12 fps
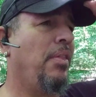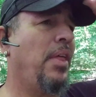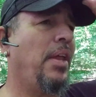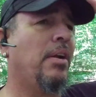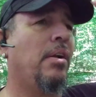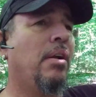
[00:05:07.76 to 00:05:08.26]

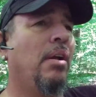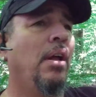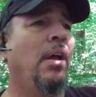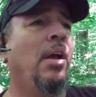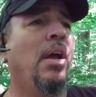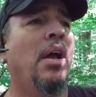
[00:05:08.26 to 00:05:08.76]
that are
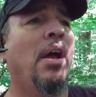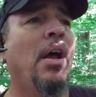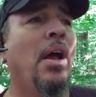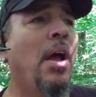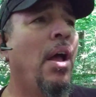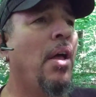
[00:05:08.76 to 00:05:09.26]

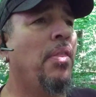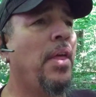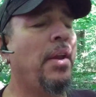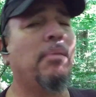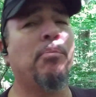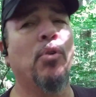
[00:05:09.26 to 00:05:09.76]

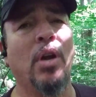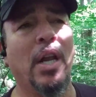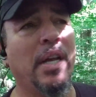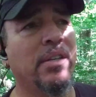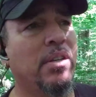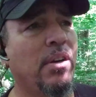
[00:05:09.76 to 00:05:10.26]

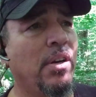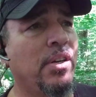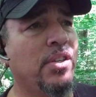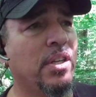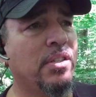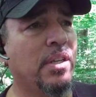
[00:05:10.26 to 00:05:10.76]
brutalizing or
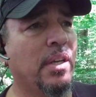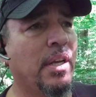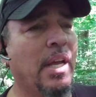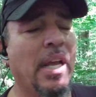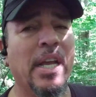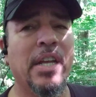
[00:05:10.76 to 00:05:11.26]
ingesting.
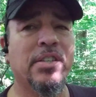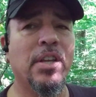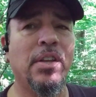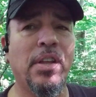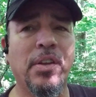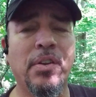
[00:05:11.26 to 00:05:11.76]
It's the,